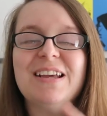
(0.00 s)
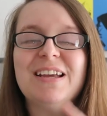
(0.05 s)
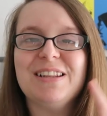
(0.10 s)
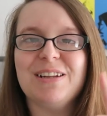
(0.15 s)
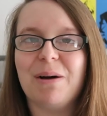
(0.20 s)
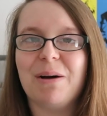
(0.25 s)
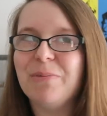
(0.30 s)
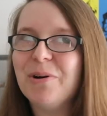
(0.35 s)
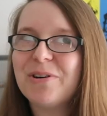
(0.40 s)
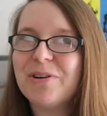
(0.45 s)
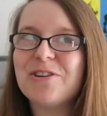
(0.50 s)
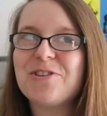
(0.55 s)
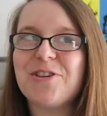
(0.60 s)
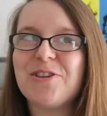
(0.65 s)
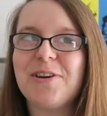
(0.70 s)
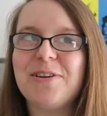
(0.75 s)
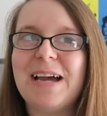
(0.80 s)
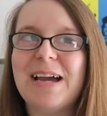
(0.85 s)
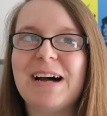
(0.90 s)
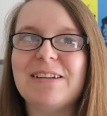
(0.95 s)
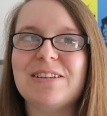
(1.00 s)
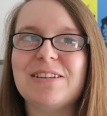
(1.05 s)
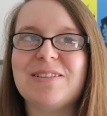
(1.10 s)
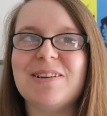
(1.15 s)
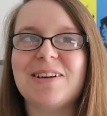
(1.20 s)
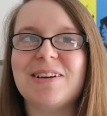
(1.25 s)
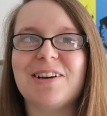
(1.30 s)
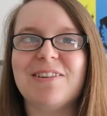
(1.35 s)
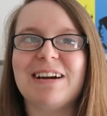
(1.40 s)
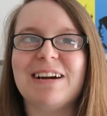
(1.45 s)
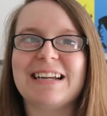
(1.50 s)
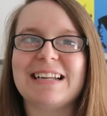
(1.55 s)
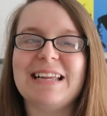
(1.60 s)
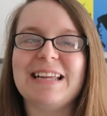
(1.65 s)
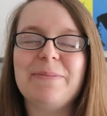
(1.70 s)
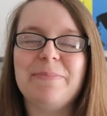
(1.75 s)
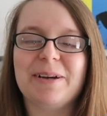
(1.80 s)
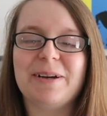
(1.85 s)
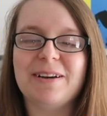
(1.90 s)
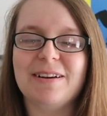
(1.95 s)
Now, I'm not going to show you how to do it
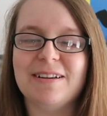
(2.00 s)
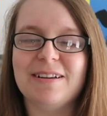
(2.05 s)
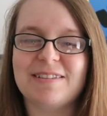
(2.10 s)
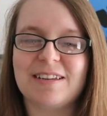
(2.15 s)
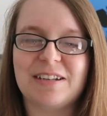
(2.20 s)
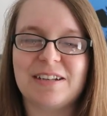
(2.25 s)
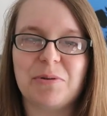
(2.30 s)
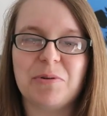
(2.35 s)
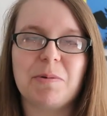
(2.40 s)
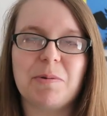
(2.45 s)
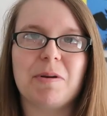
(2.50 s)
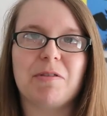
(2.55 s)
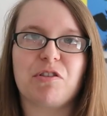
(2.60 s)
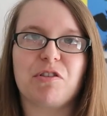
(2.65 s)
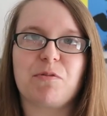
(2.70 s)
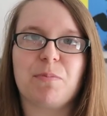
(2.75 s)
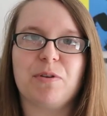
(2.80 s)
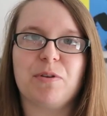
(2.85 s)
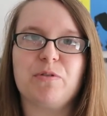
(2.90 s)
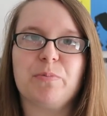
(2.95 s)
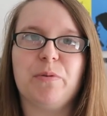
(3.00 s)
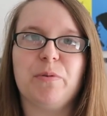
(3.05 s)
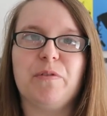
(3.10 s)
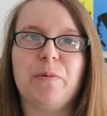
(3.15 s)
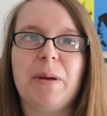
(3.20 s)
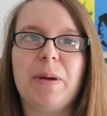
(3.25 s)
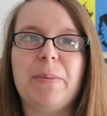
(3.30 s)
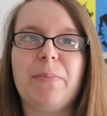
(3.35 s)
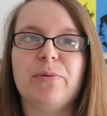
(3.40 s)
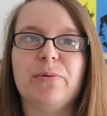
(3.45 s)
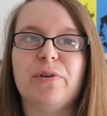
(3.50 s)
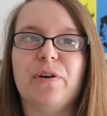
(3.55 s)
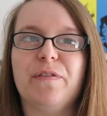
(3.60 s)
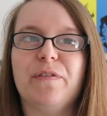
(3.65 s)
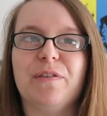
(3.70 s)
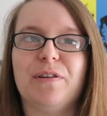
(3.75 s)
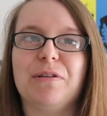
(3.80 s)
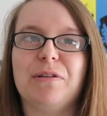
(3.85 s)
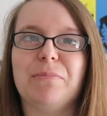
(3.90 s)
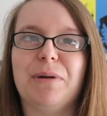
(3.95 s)
correctly because I don't want to be responsible for people not
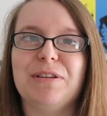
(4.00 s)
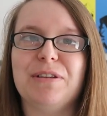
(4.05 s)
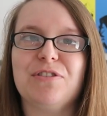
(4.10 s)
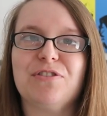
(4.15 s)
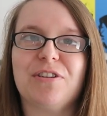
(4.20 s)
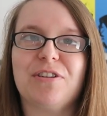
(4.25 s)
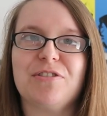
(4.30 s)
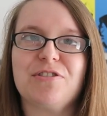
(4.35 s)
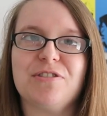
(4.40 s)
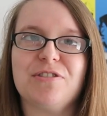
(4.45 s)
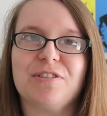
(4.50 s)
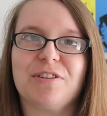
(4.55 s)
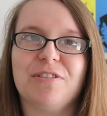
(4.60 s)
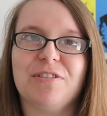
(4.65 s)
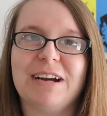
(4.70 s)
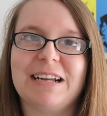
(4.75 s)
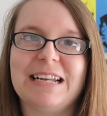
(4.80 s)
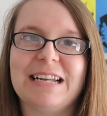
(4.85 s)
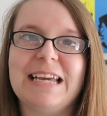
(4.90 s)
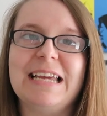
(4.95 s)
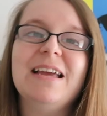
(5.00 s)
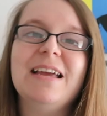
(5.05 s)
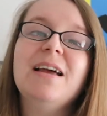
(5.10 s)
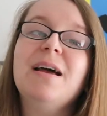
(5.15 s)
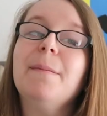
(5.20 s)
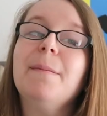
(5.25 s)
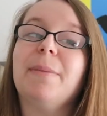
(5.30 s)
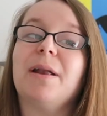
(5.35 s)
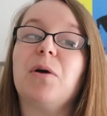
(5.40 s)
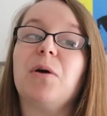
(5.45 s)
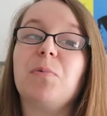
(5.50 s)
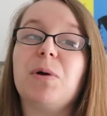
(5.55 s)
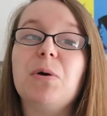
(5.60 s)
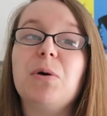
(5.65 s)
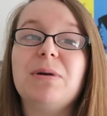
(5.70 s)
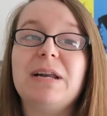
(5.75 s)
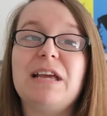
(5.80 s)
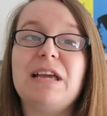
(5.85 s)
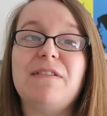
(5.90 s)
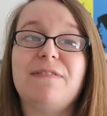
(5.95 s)
following my instructions correctly, but I
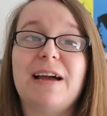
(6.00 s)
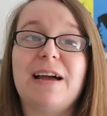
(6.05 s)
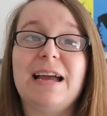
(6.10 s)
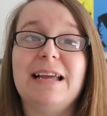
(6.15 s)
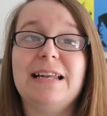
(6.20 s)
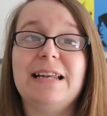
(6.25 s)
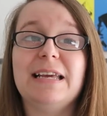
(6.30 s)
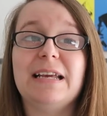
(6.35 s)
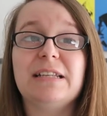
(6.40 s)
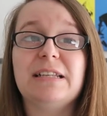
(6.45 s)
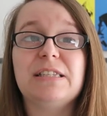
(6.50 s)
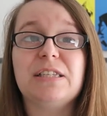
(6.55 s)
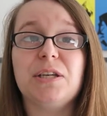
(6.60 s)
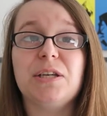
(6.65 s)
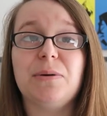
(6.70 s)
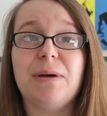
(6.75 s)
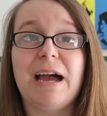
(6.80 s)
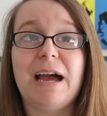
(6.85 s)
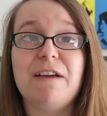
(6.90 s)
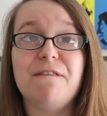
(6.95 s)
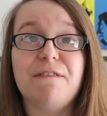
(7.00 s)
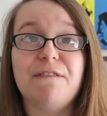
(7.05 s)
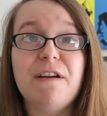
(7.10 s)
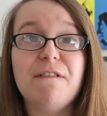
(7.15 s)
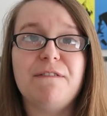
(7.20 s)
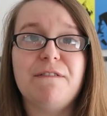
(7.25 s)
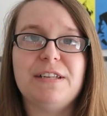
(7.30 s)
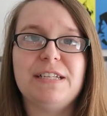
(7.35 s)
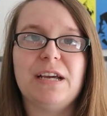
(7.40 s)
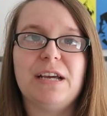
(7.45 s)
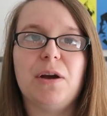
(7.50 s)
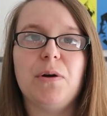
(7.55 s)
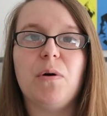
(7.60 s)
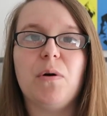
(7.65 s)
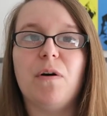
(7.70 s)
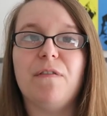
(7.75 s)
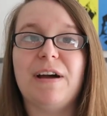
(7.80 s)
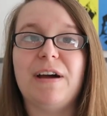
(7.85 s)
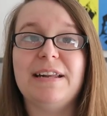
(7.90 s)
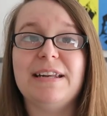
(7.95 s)
will leave a link to a vet video
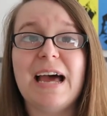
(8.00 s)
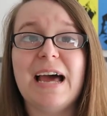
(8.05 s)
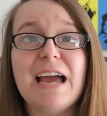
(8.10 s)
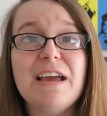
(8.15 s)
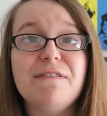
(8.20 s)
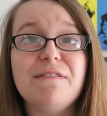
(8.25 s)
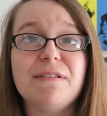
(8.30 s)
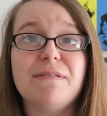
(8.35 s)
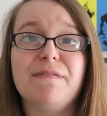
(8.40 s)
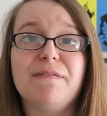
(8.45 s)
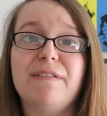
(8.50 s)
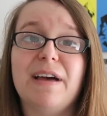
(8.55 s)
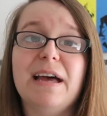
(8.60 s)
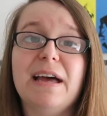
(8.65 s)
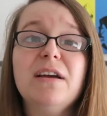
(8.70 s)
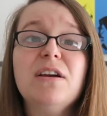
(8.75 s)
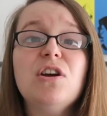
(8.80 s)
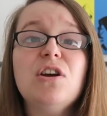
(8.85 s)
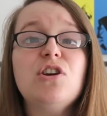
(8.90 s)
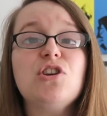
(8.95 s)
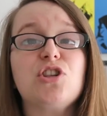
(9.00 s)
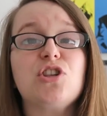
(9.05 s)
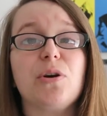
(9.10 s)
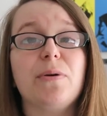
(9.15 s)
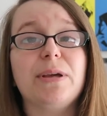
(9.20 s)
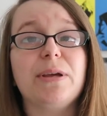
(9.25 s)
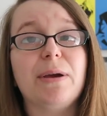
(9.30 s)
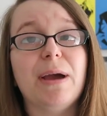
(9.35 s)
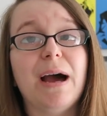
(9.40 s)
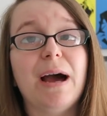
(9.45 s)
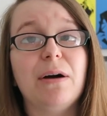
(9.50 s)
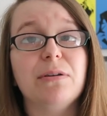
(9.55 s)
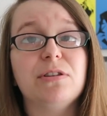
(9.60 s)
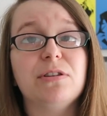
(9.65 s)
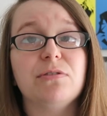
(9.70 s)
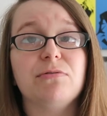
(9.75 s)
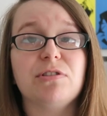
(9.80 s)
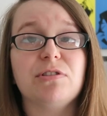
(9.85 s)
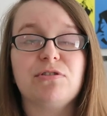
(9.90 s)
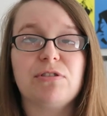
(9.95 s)
of an avian vet showing you how
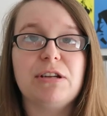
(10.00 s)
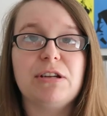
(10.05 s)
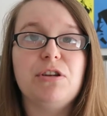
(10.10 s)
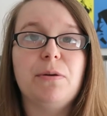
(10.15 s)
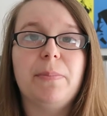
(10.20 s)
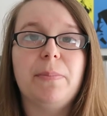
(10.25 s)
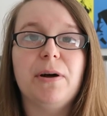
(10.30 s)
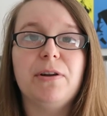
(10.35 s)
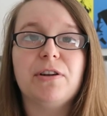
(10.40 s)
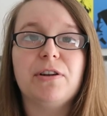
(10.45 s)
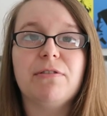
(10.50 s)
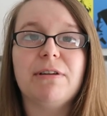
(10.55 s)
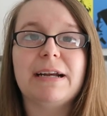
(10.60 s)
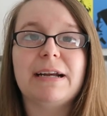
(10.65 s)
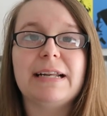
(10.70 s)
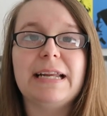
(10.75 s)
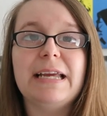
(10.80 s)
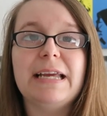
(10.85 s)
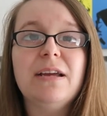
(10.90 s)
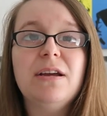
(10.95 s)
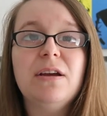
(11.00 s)
to restrain your bird correctly,